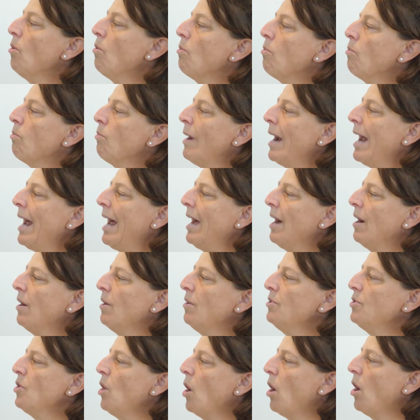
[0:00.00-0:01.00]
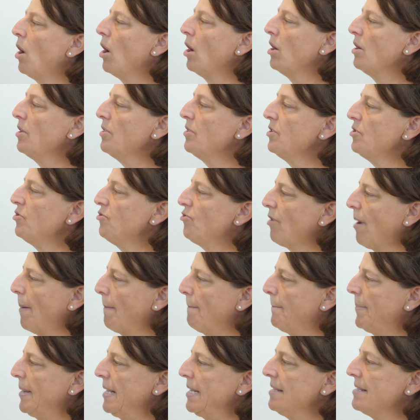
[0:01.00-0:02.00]
round are the
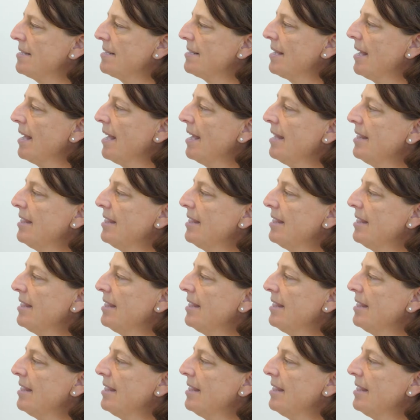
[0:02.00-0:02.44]
trumpets